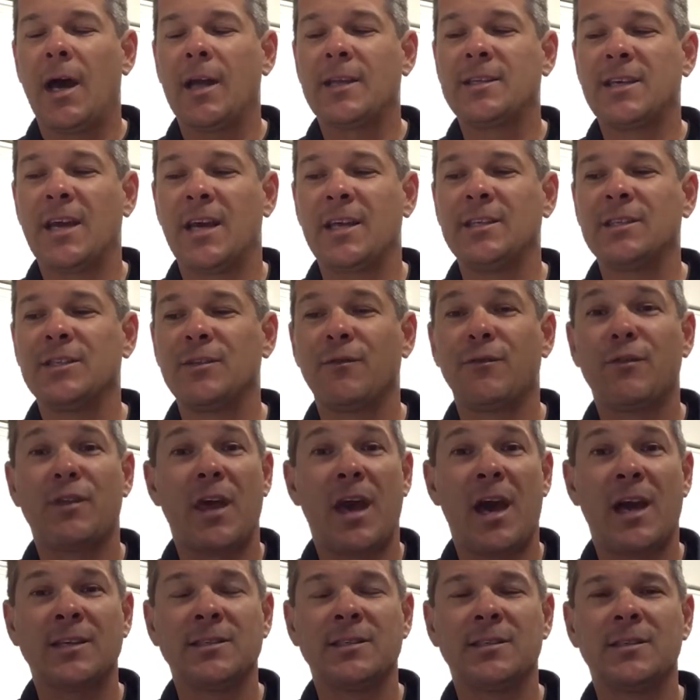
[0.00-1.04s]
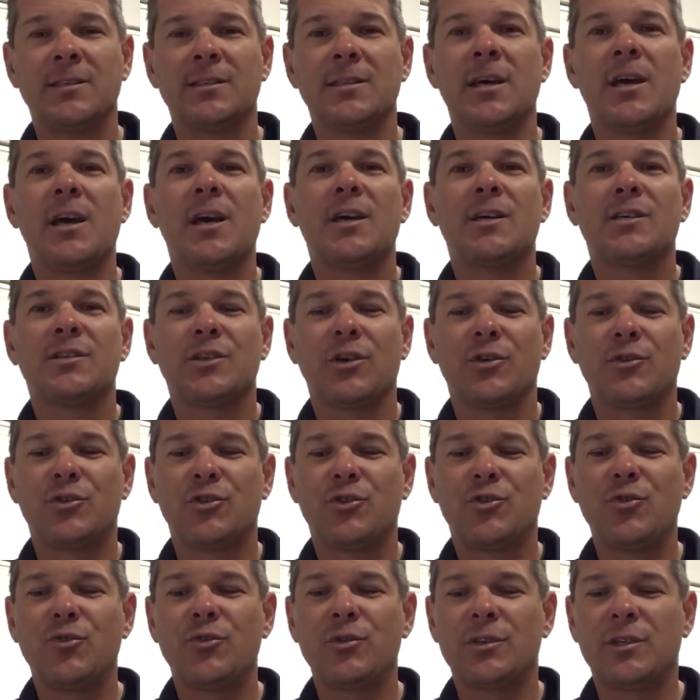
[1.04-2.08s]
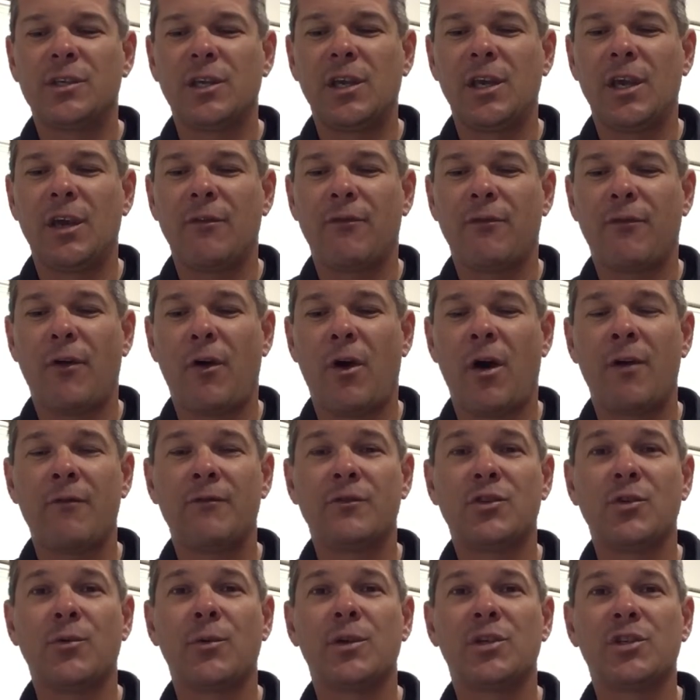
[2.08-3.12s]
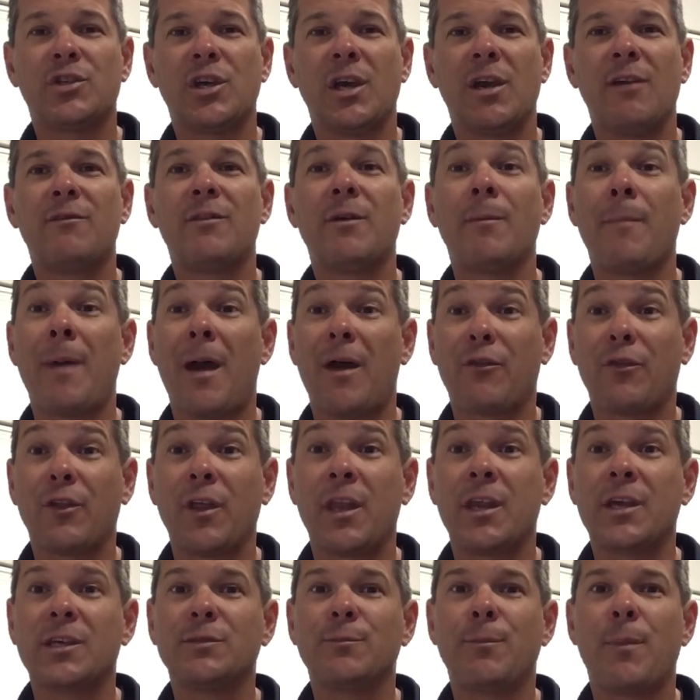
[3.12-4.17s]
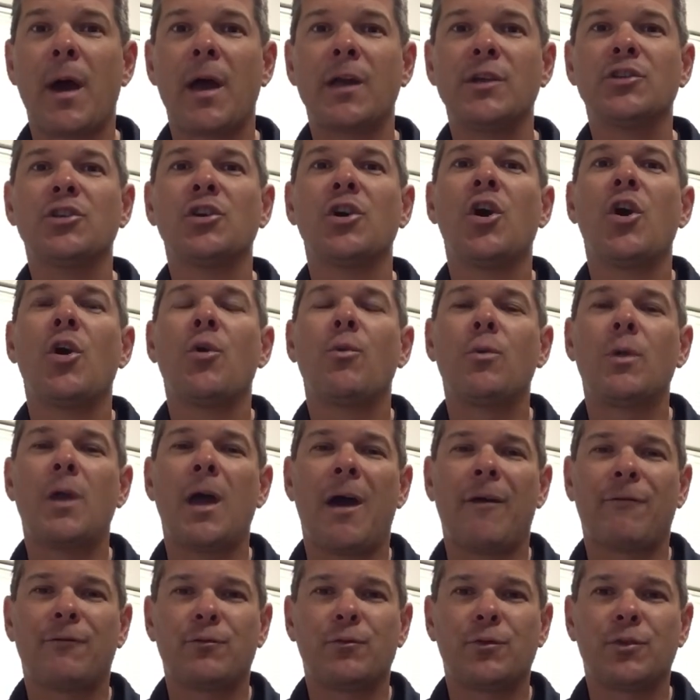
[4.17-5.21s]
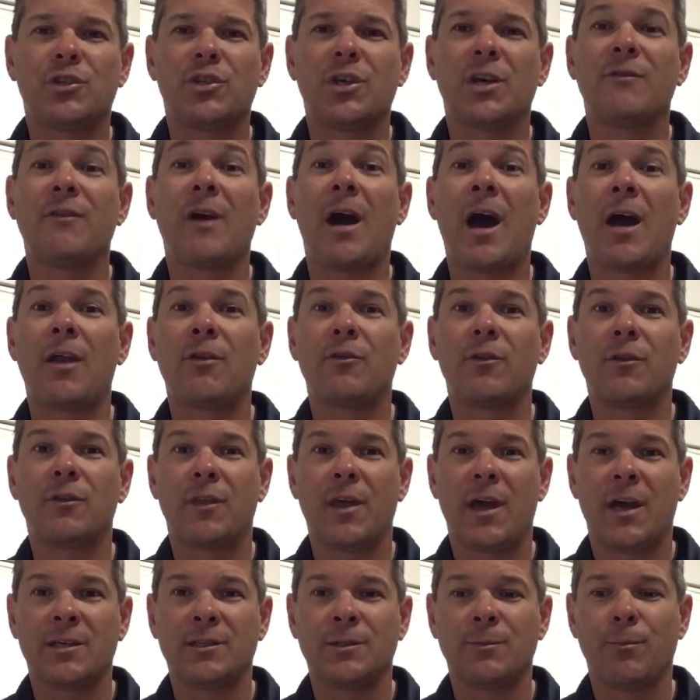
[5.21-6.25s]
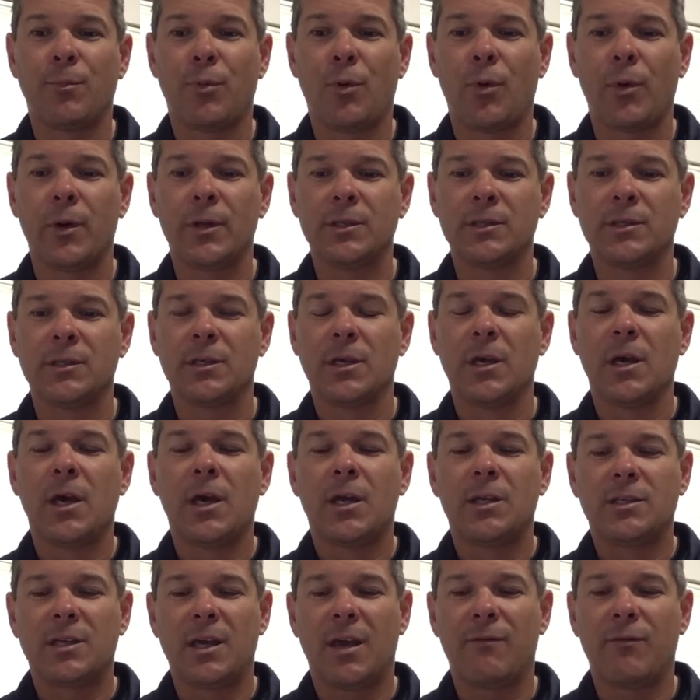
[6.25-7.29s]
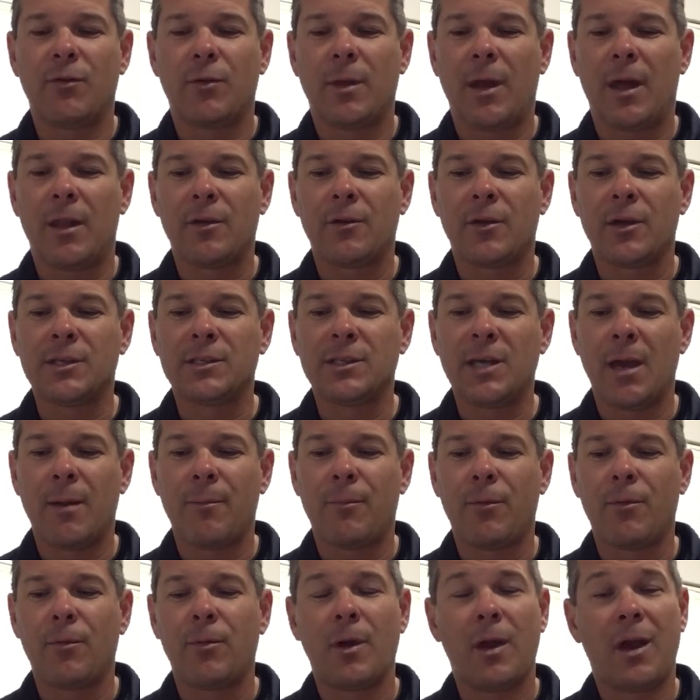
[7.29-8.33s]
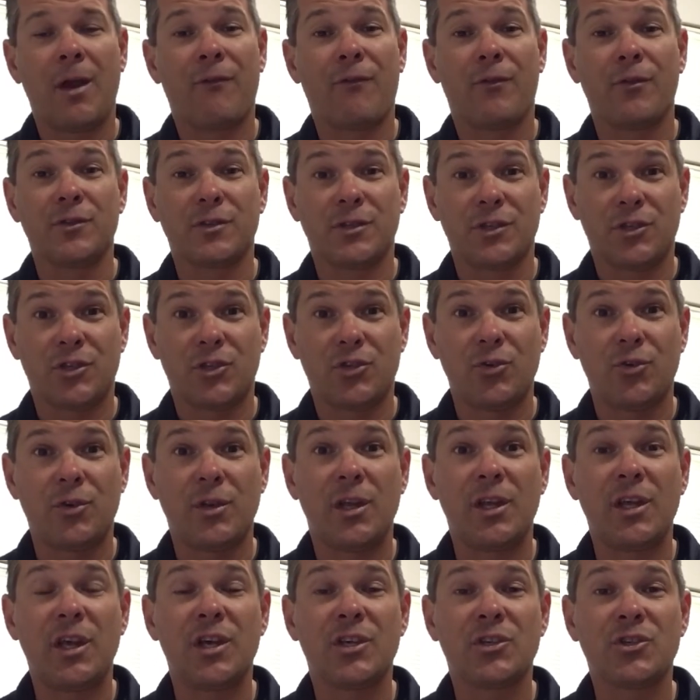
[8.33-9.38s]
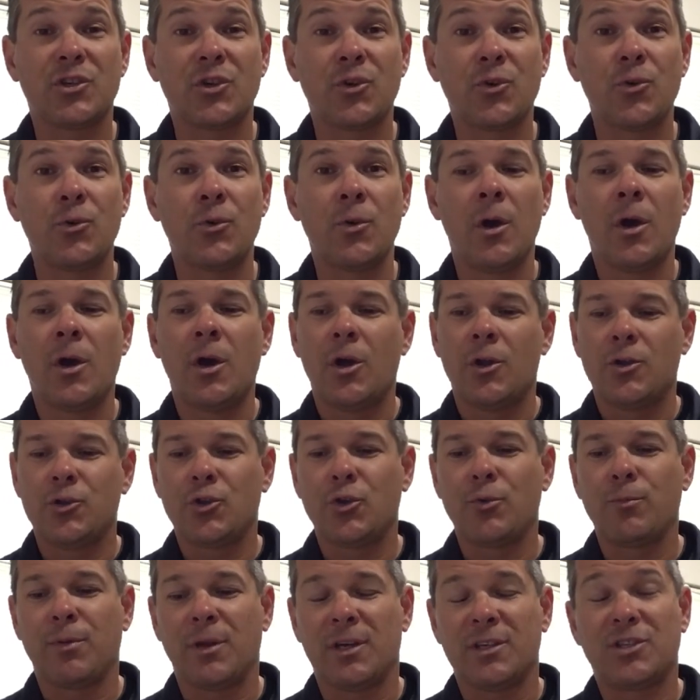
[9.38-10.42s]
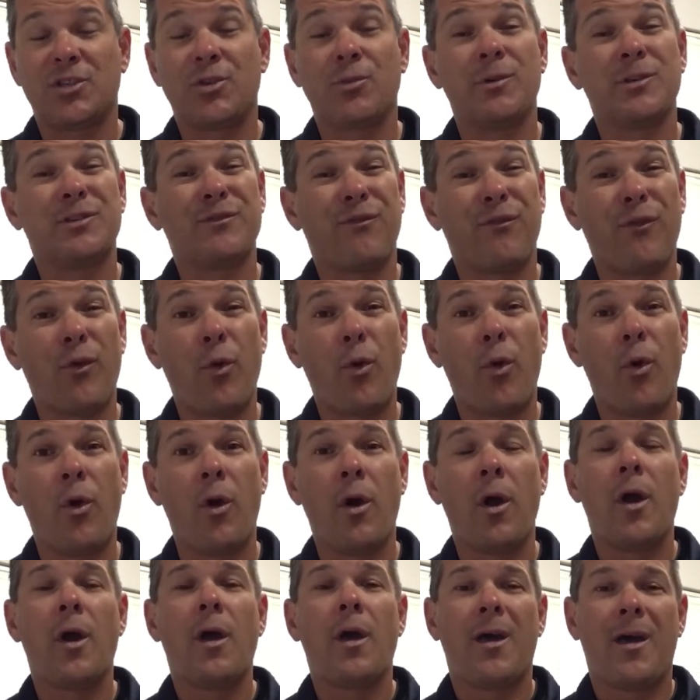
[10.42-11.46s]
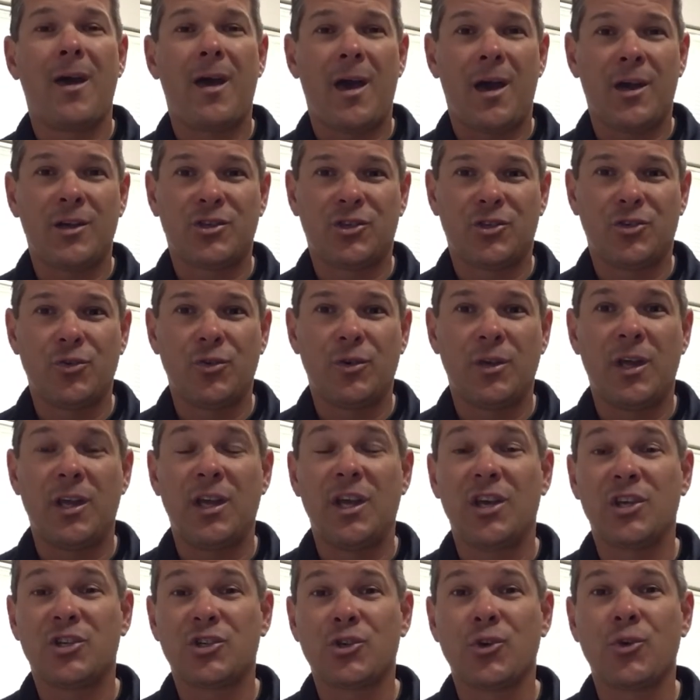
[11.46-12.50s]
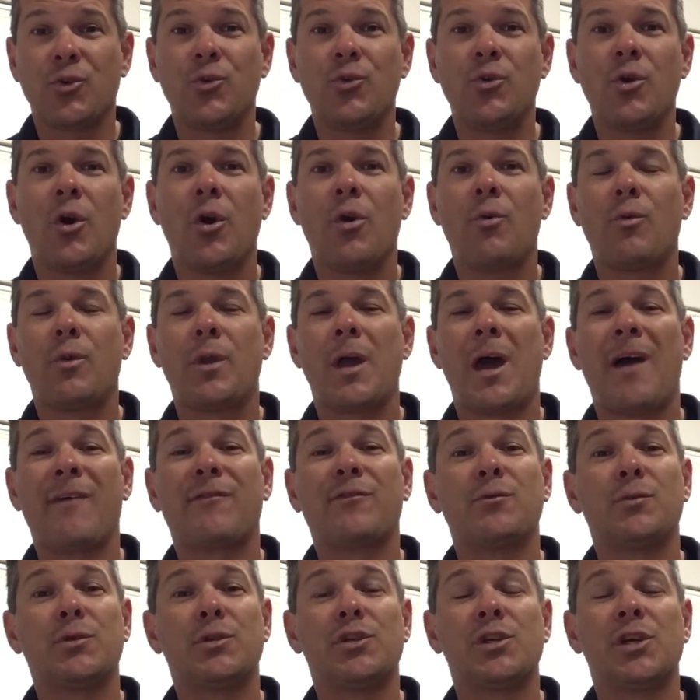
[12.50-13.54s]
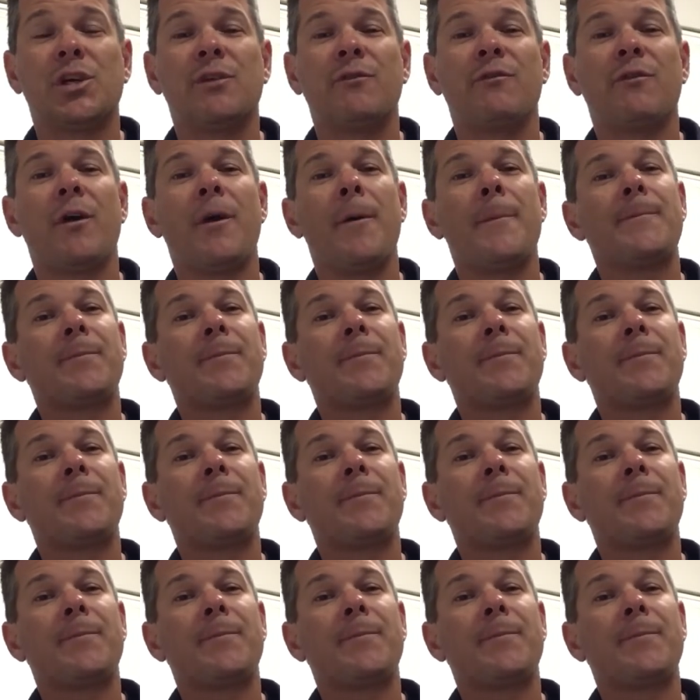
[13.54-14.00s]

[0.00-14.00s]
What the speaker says: tens of thousands. So students in year 5, to achieve the Mathletics badge, would have to achieve 100,000 points. To give you another example, if it's a student in year 2, 2 plus 2 is 4, a student in year 2 would have to achieve